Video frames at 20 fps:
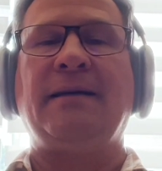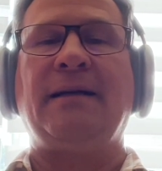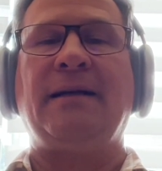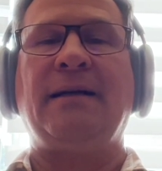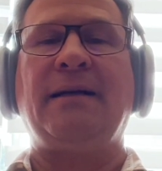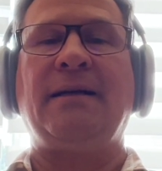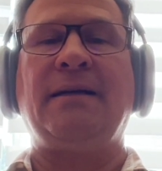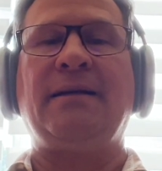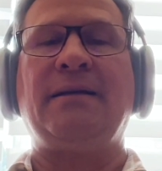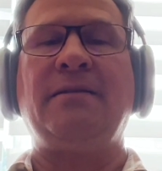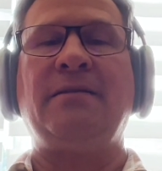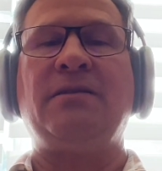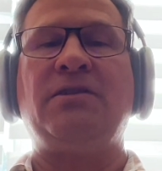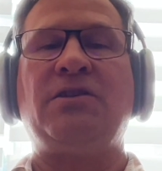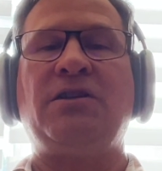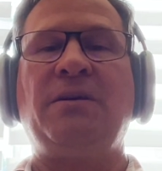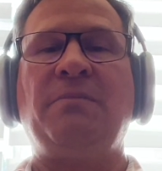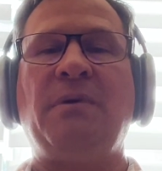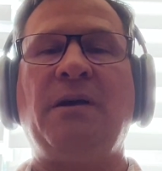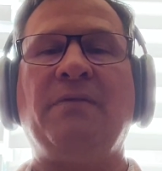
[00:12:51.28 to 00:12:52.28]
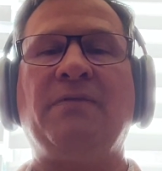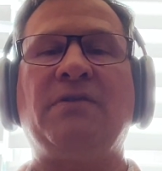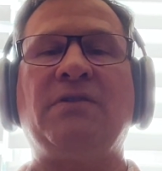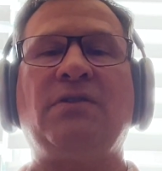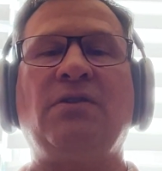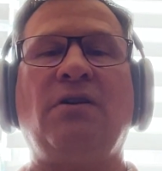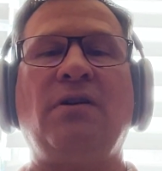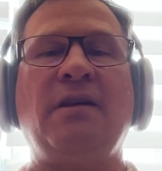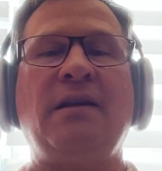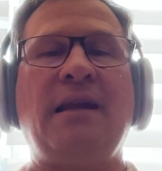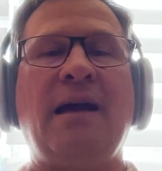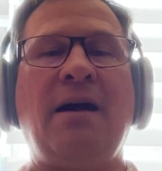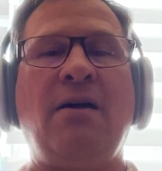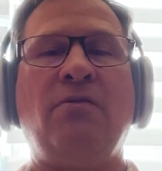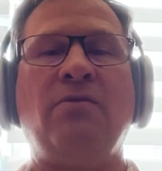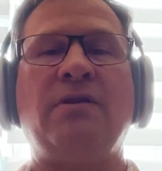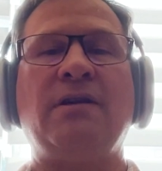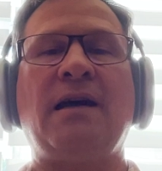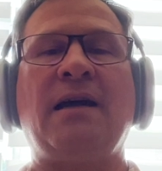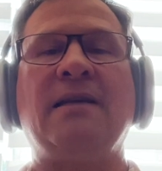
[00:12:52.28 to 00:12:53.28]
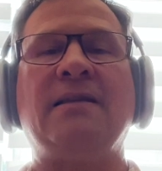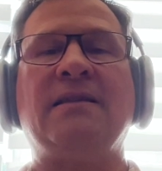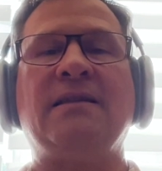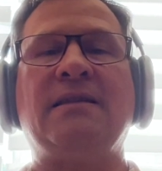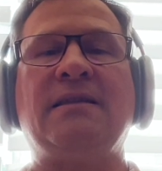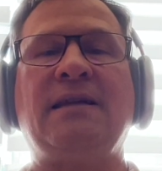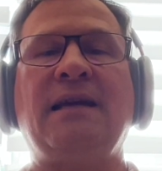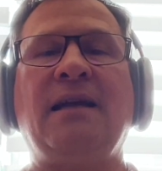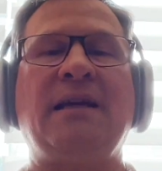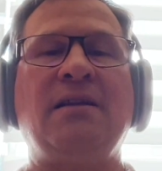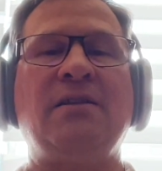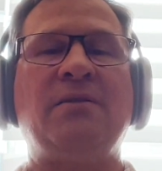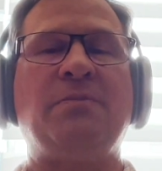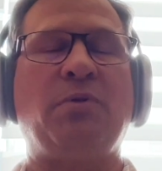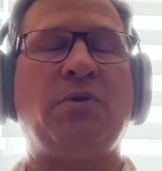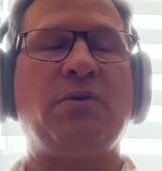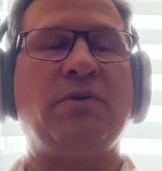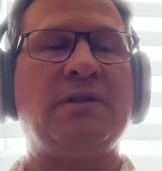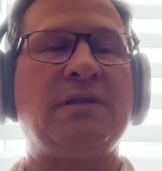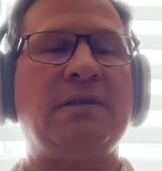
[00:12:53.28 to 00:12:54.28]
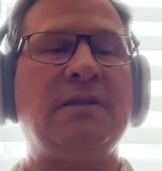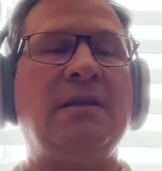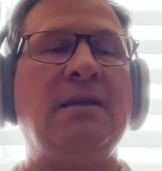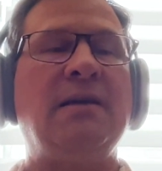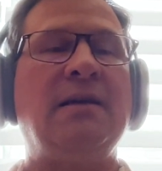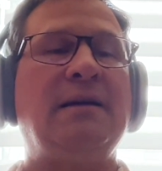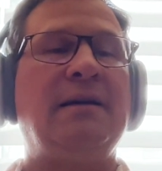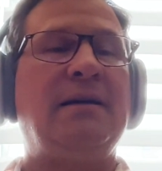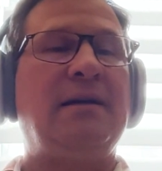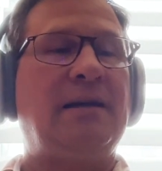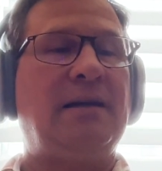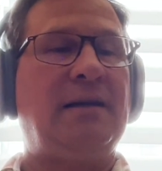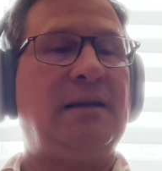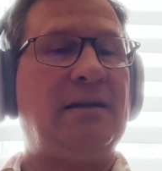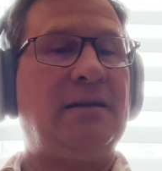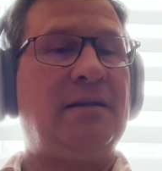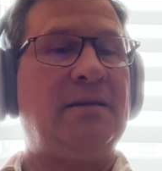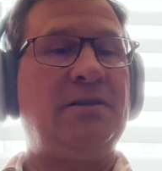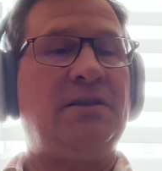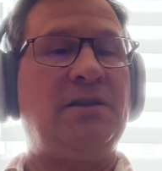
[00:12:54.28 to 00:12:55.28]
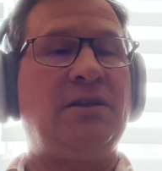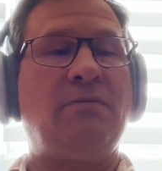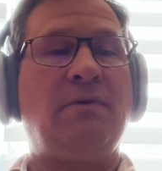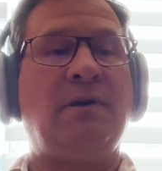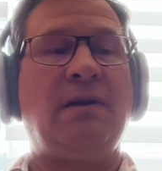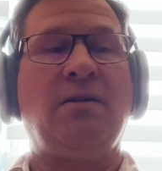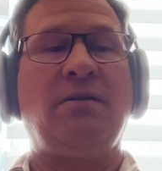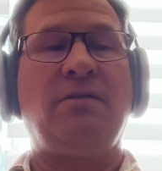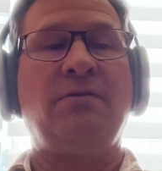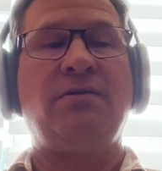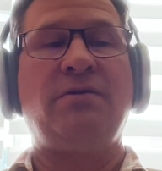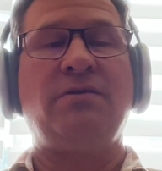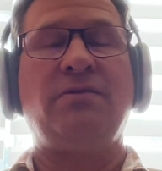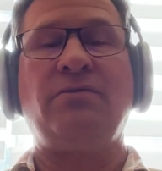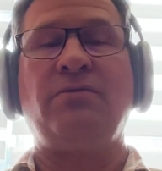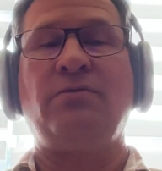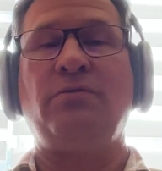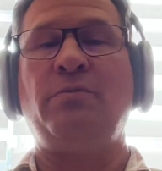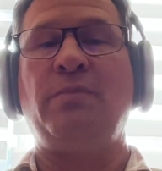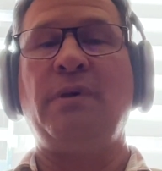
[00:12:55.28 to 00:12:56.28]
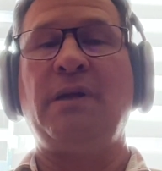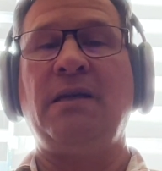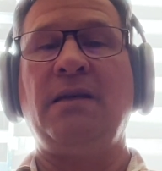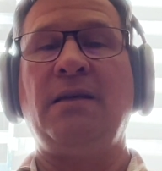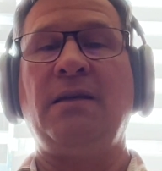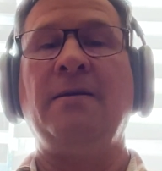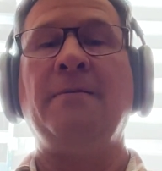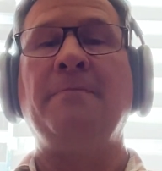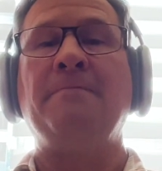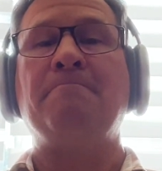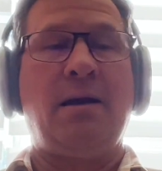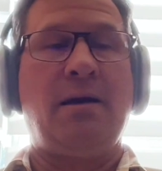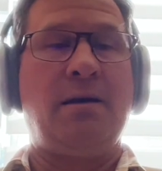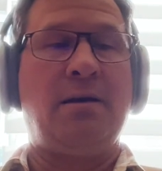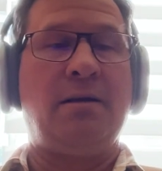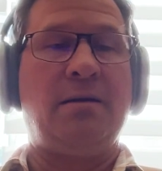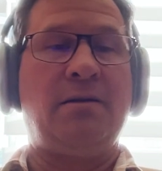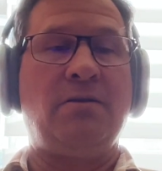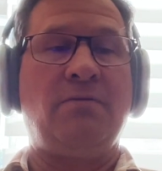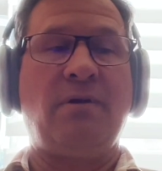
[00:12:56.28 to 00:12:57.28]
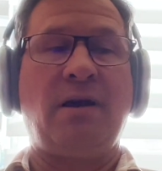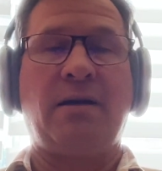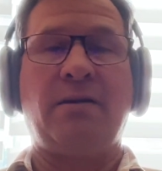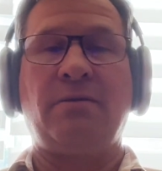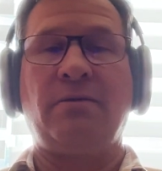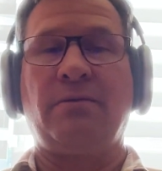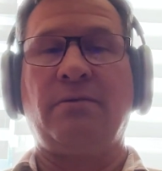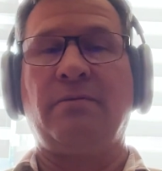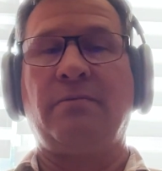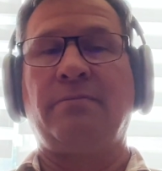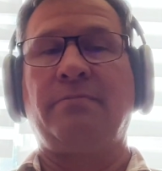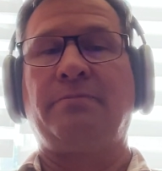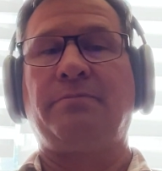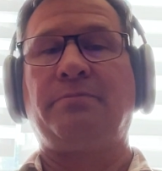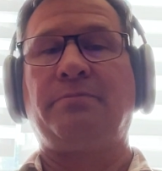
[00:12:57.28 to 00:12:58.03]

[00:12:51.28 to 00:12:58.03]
And she may have started out as a salesperson and she went on to be a director.